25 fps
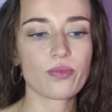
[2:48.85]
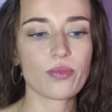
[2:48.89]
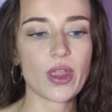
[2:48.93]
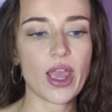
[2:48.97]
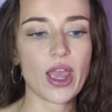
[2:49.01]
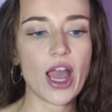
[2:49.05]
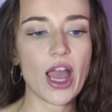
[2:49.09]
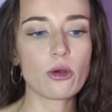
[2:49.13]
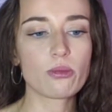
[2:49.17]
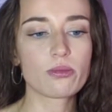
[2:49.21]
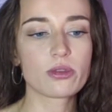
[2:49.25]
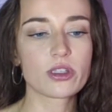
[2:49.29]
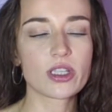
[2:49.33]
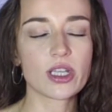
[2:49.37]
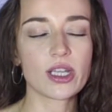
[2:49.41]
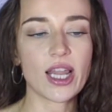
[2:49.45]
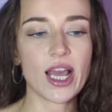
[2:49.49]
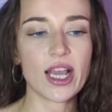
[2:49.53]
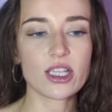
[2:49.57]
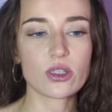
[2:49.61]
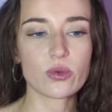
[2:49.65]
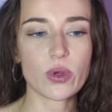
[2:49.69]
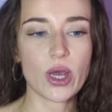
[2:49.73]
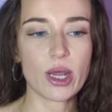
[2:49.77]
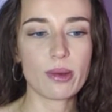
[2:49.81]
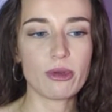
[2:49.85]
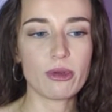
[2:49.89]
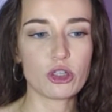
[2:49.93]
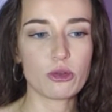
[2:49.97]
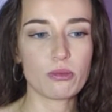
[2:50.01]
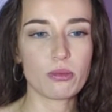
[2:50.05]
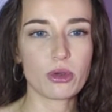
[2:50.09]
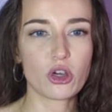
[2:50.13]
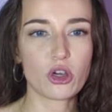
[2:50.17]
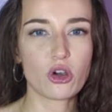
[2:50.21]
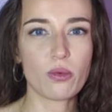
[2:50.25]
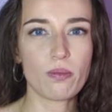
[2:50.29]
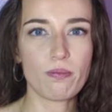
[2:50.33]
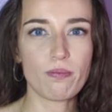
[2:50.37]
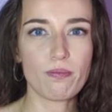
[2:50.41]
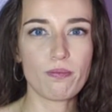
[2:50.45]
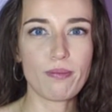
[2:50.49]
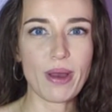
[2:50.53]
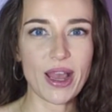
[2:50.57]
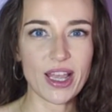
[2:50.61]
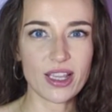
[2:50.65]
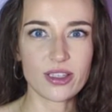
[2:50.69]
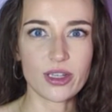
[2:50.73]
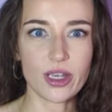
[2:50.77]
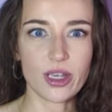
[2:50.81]
helps the light squared bishop become
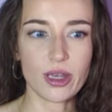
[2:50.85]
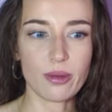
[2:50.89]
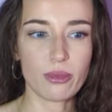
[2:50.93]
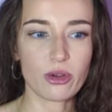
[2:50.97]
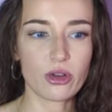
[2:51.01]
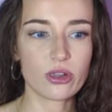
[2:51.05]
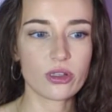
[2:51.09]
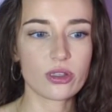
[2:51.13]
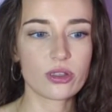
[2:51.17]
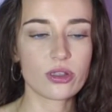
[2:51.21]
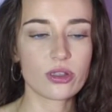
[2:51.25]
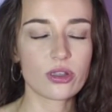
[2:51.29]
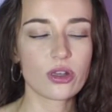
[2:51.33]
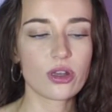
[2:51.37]
better, because